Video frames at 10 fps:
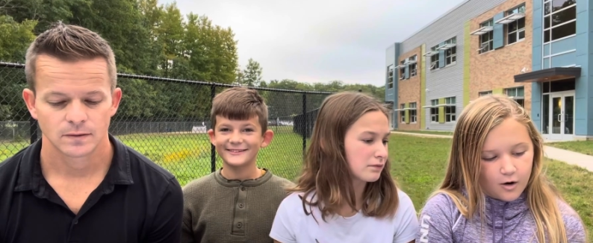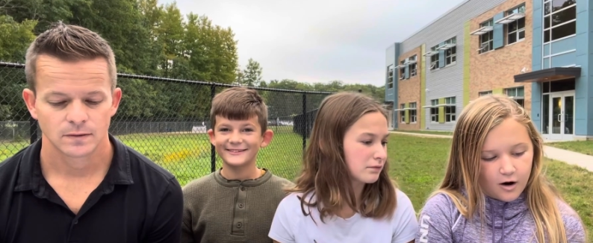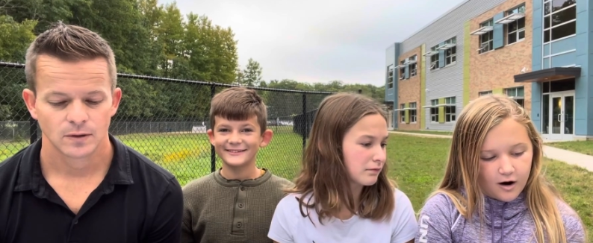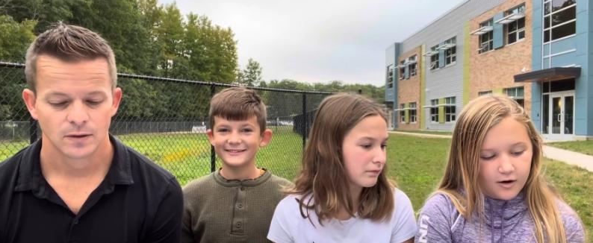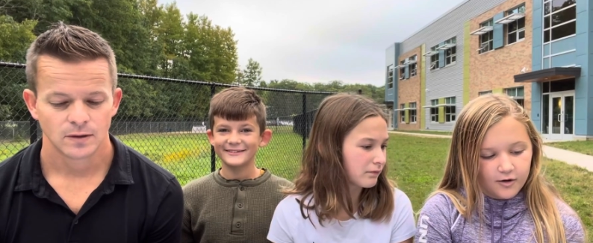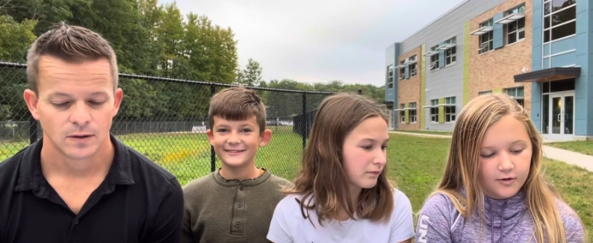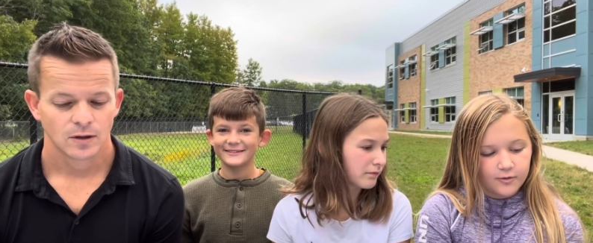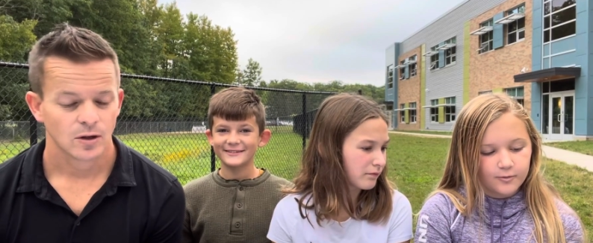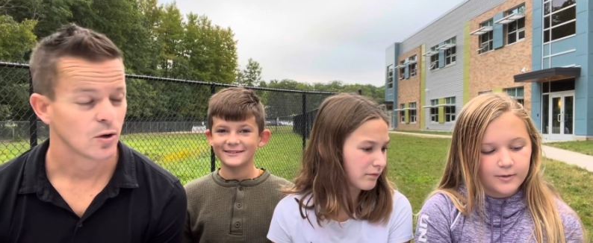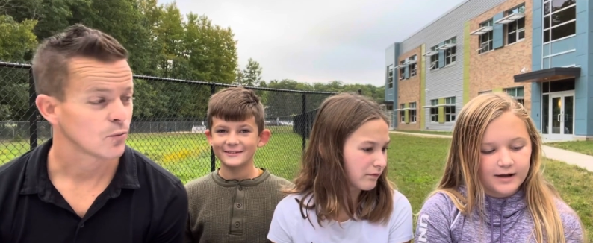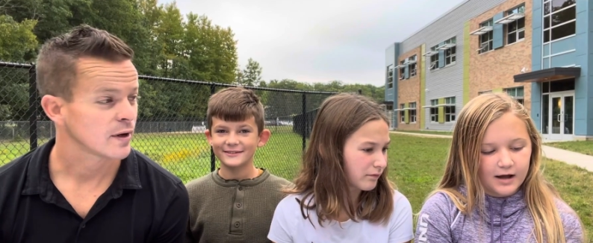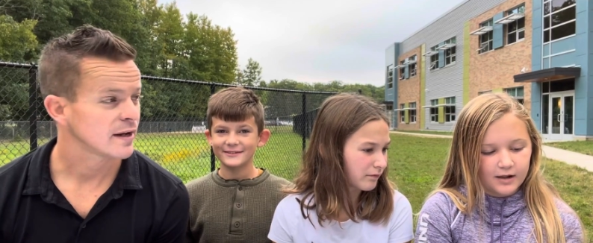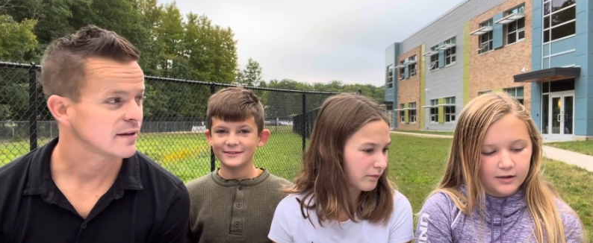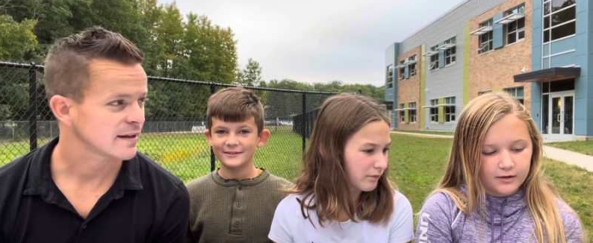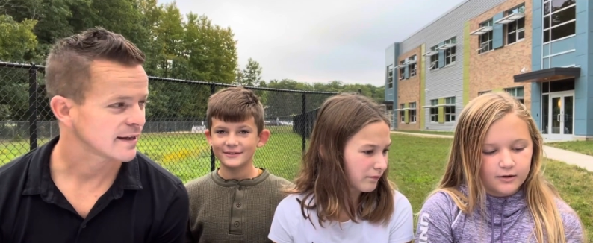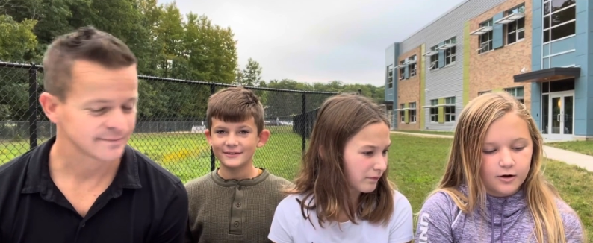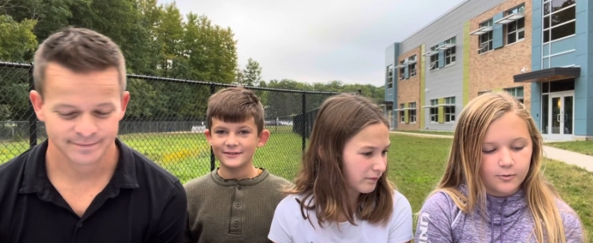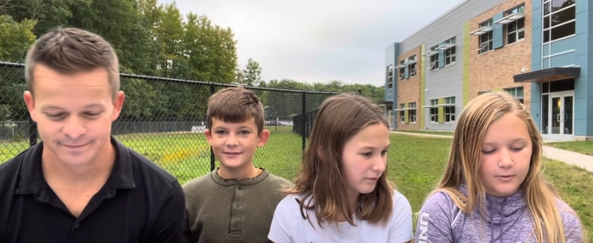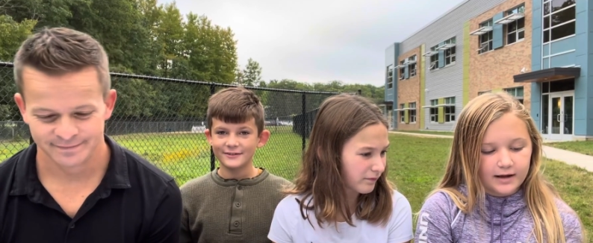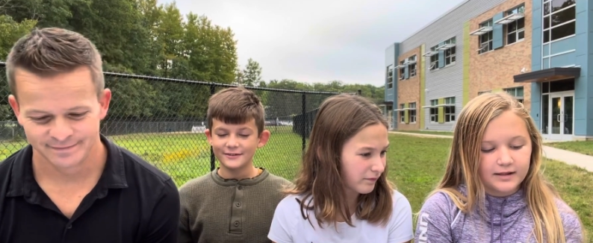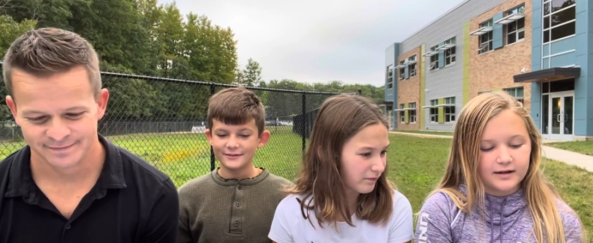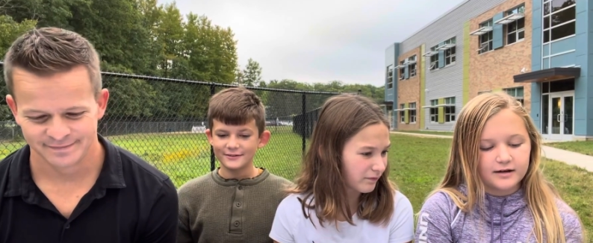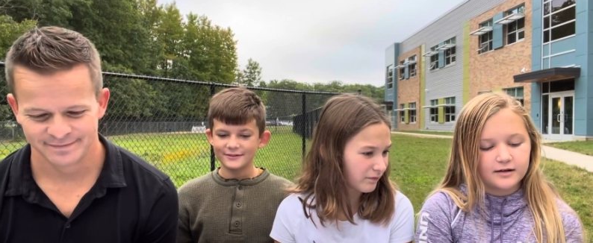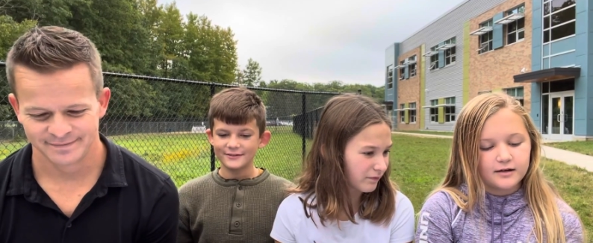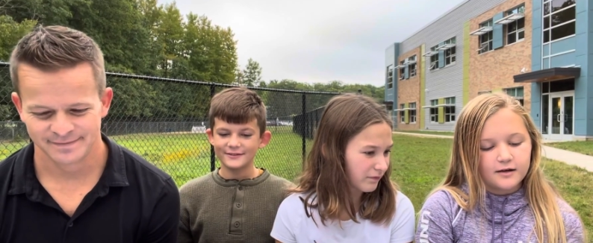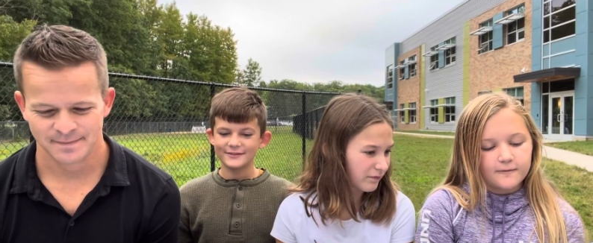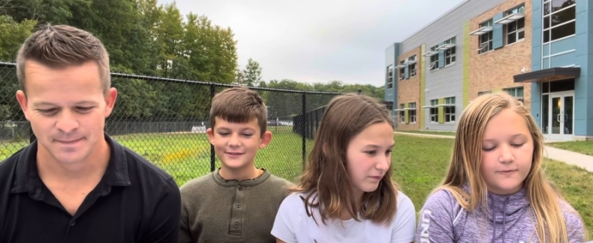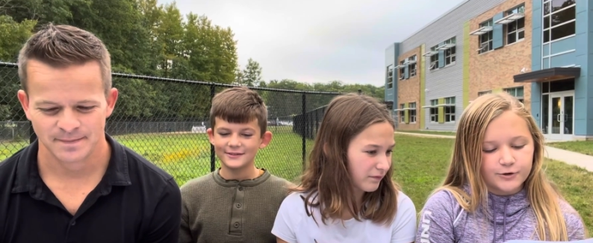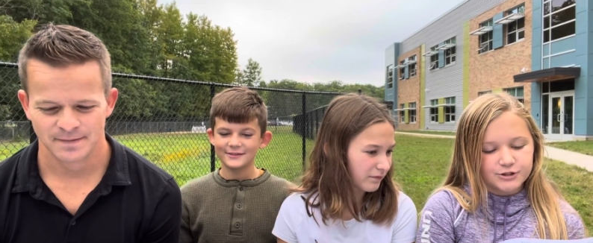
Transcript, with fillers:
Speaker 1: Aurelia, Aurelia. Aurelia for